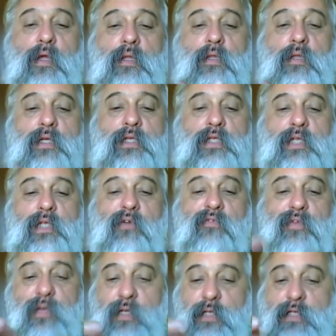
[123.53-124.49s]
The
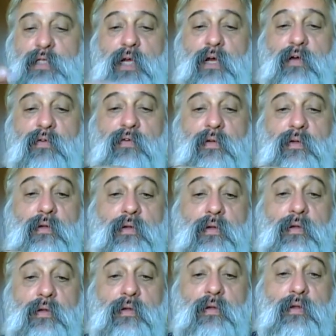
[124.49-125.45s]
stuff is
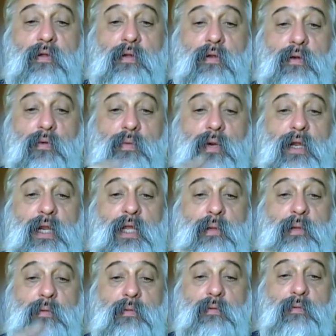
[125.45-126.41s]

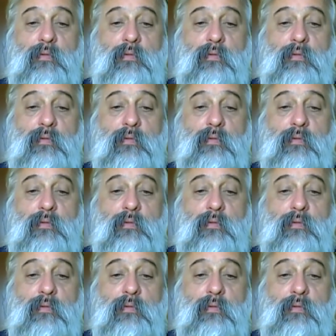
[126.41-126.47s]
really,